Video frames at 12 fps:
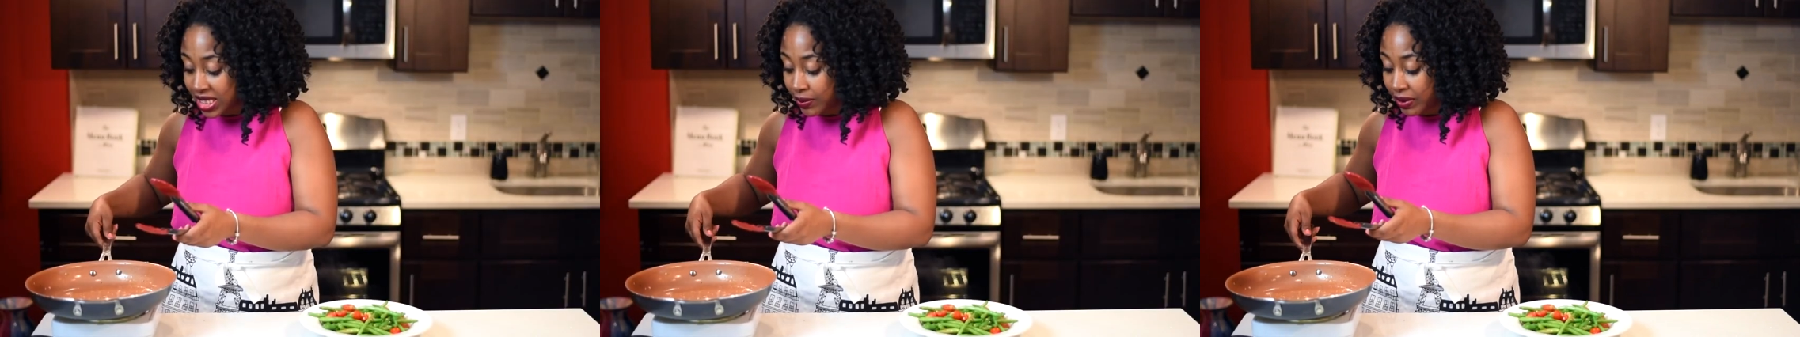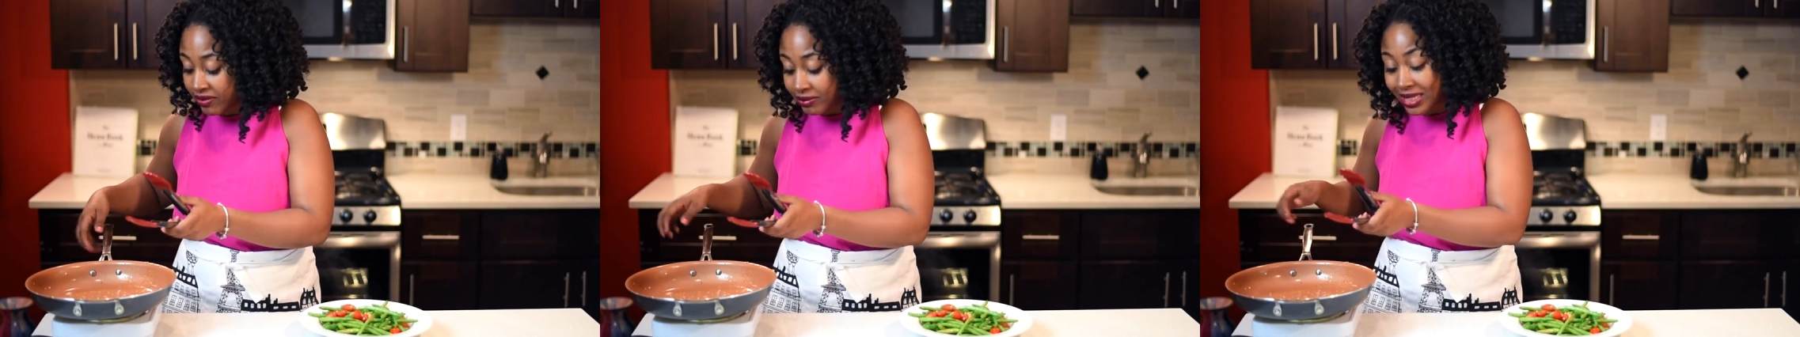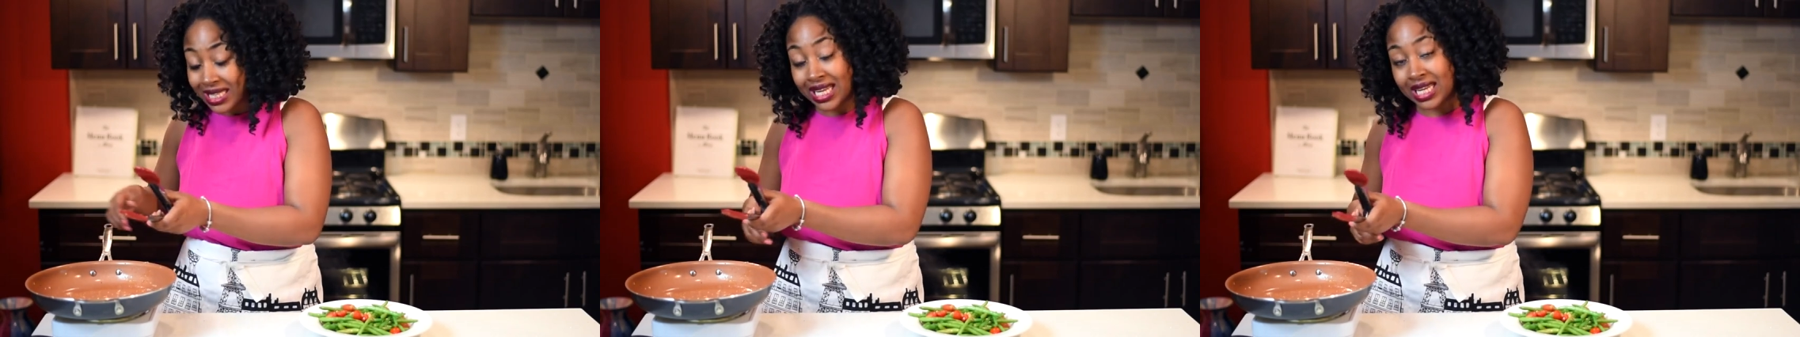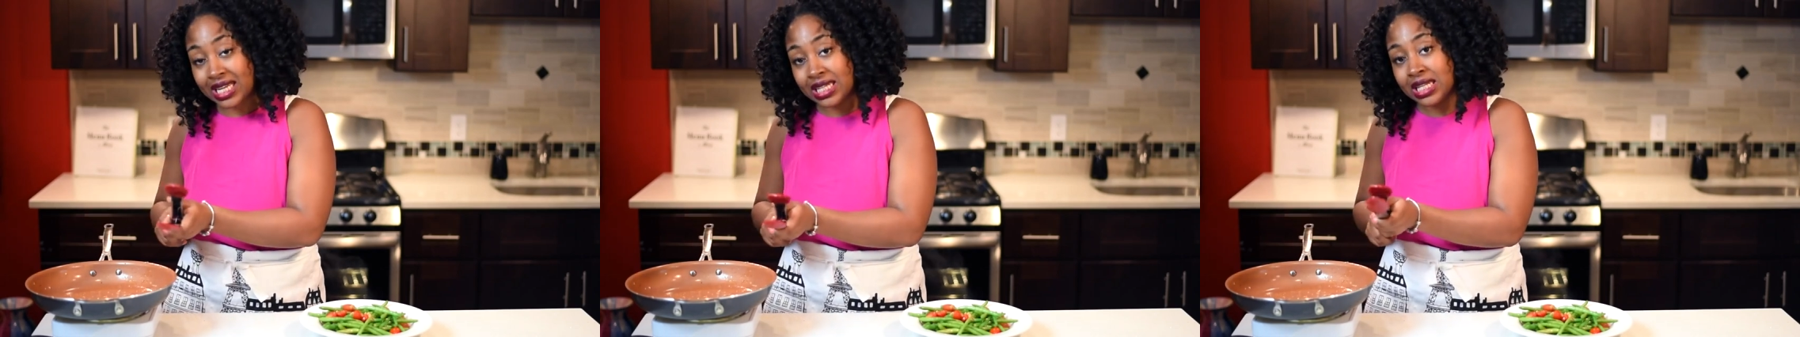stay away from the
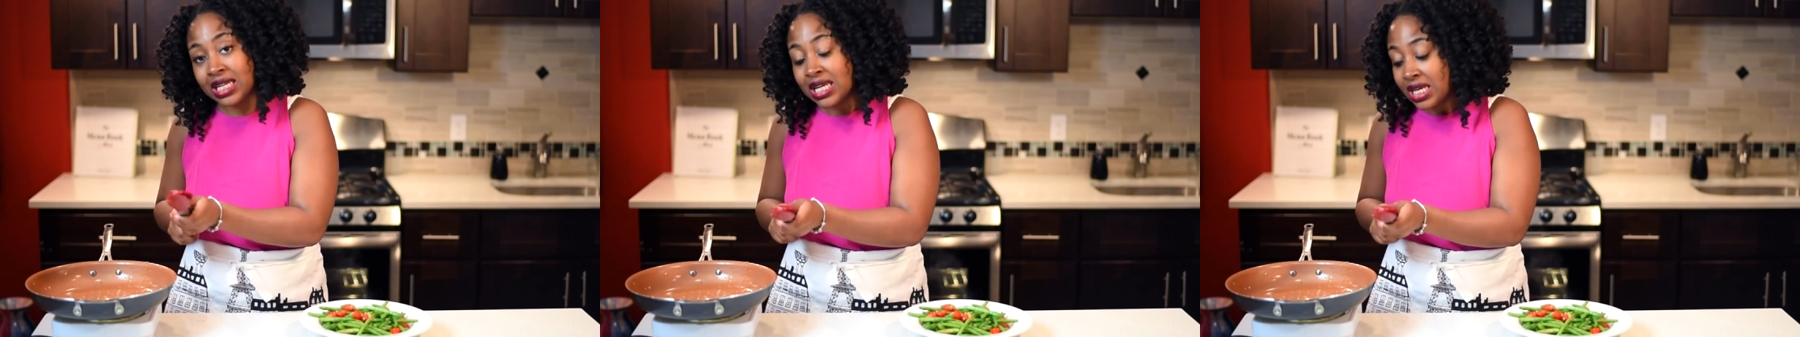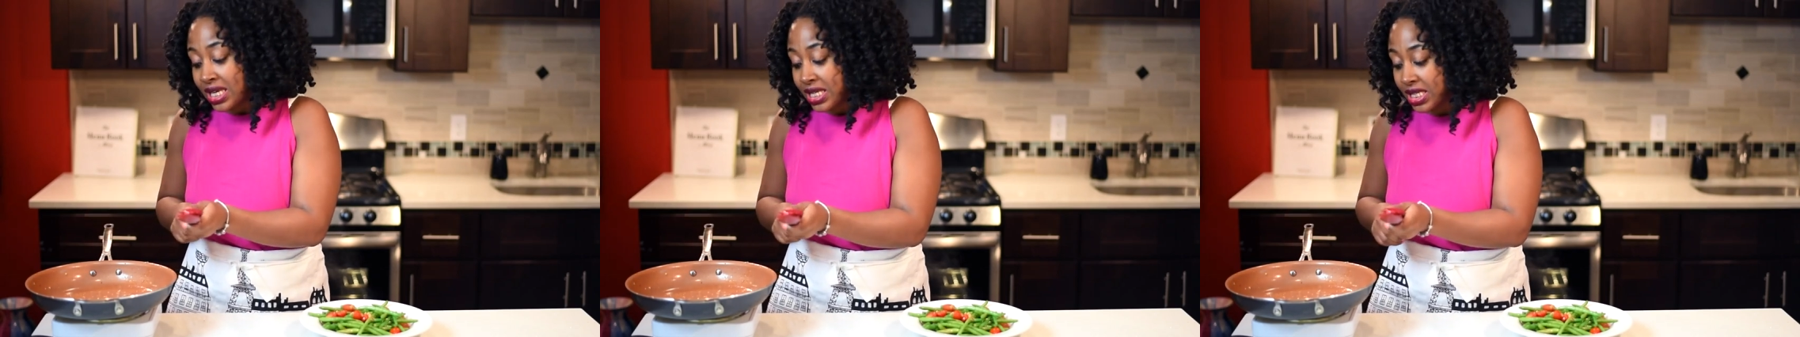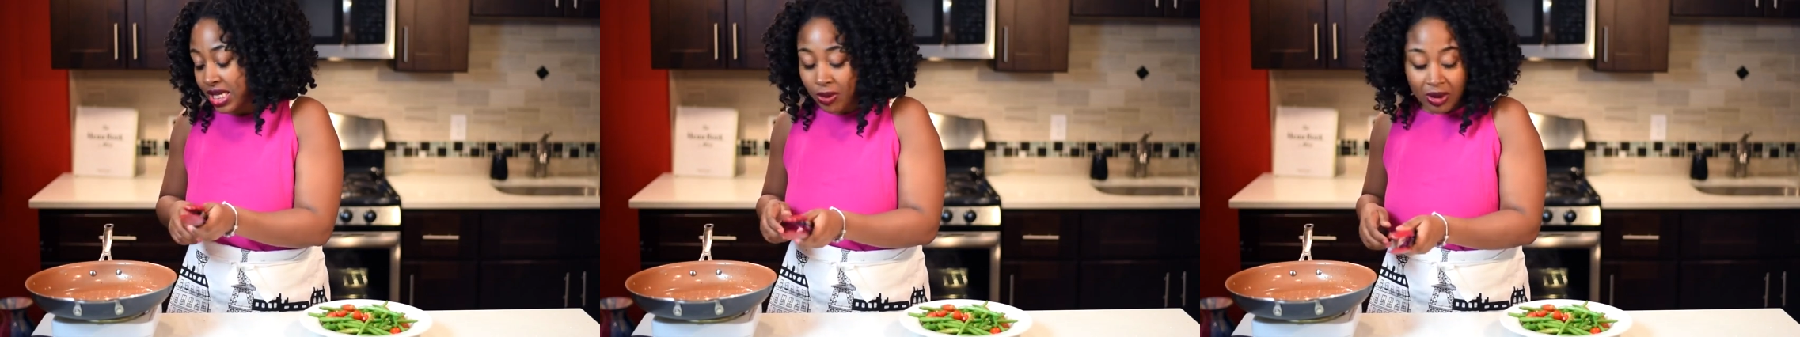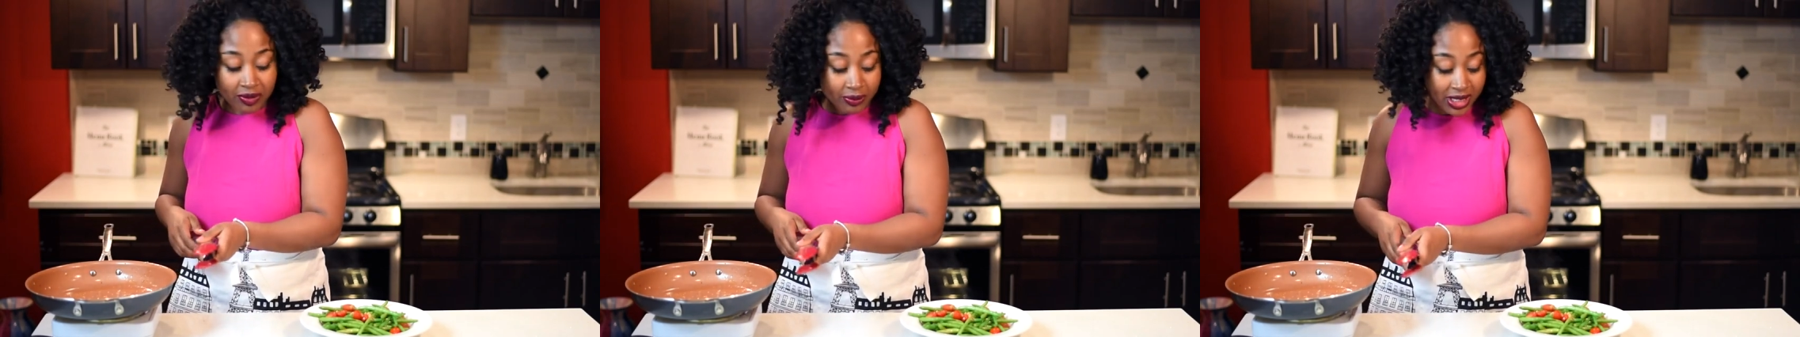can, stay
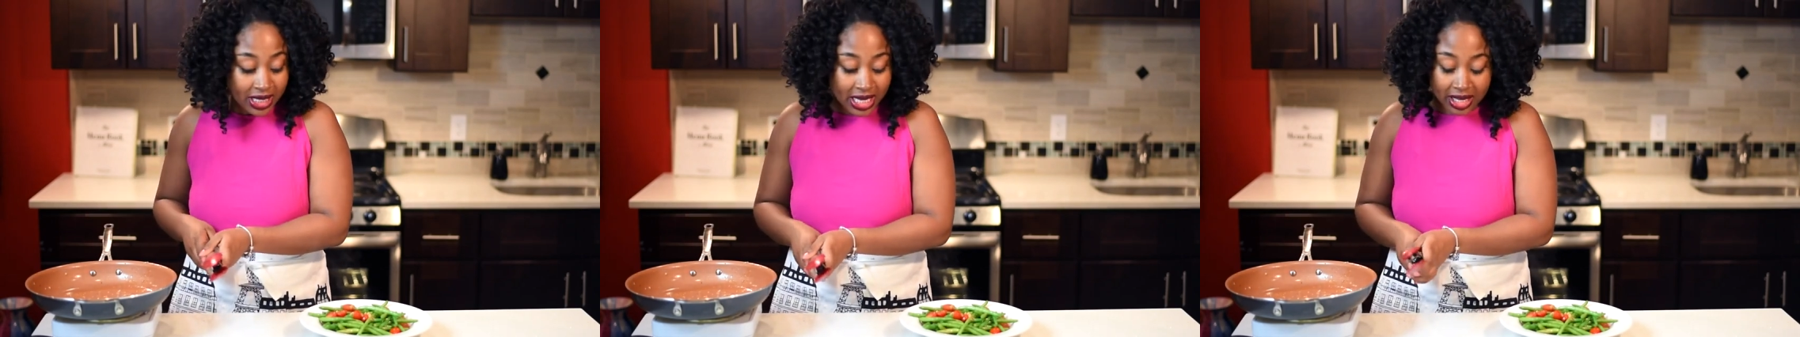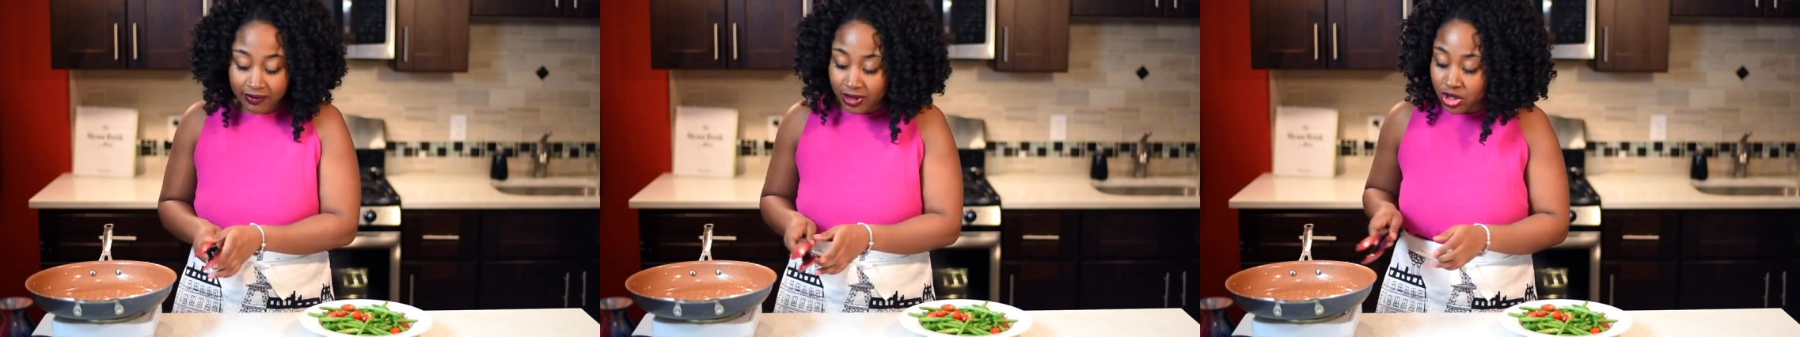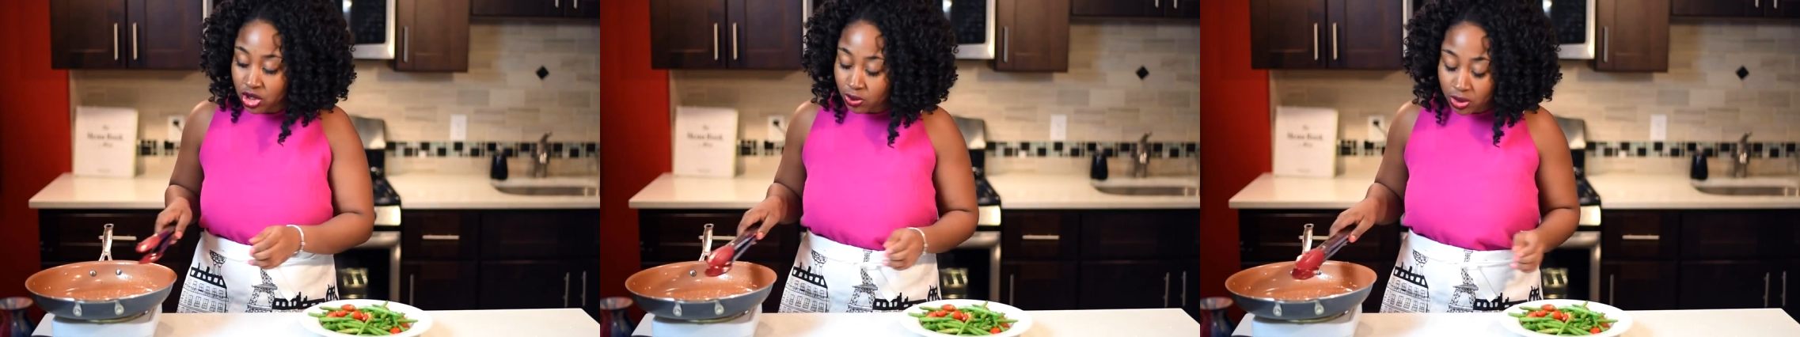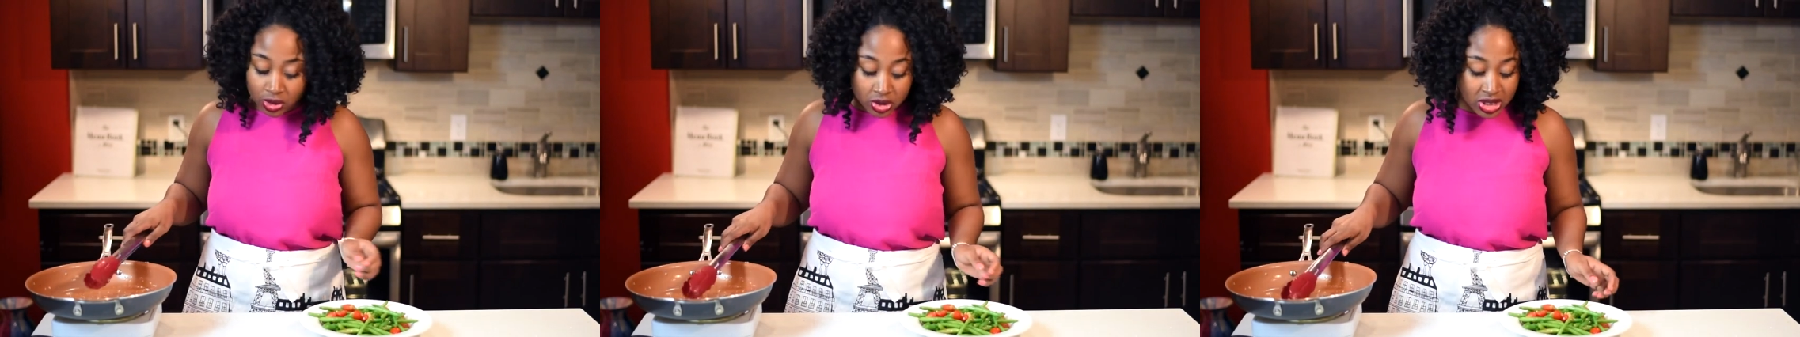away from the canned
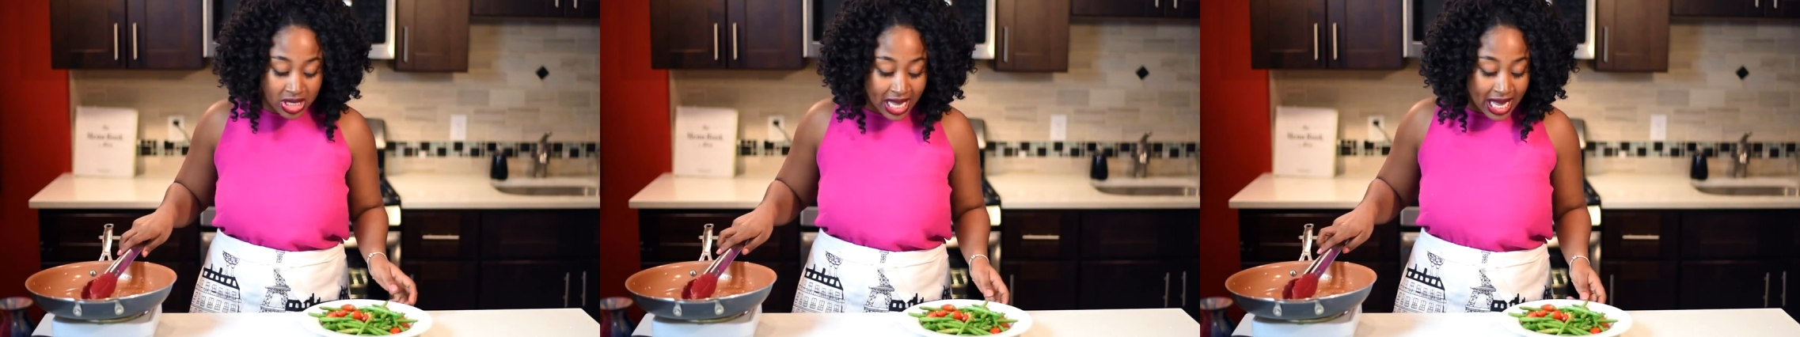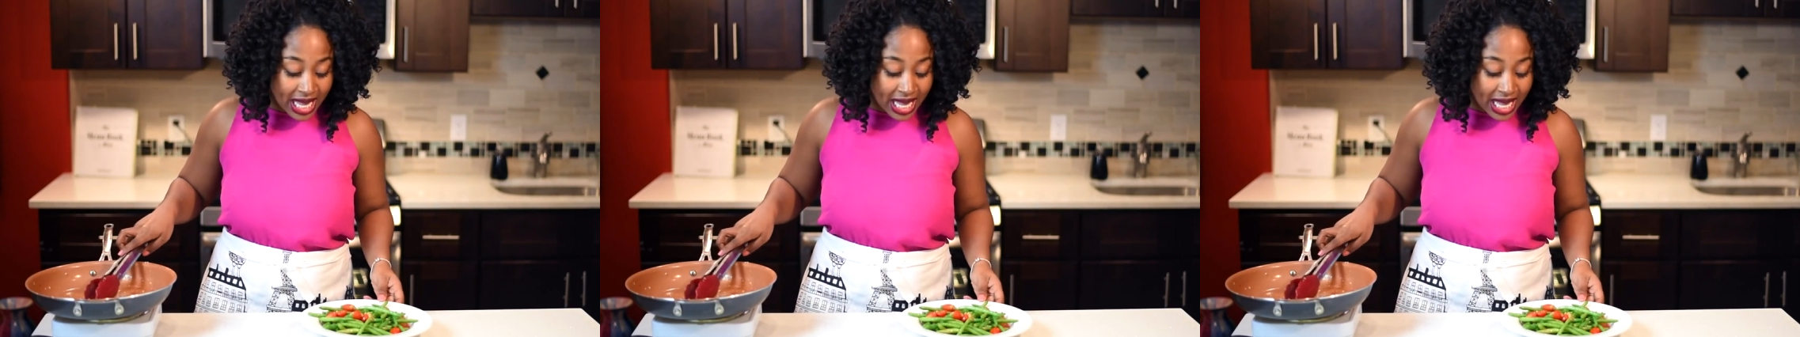vegetables,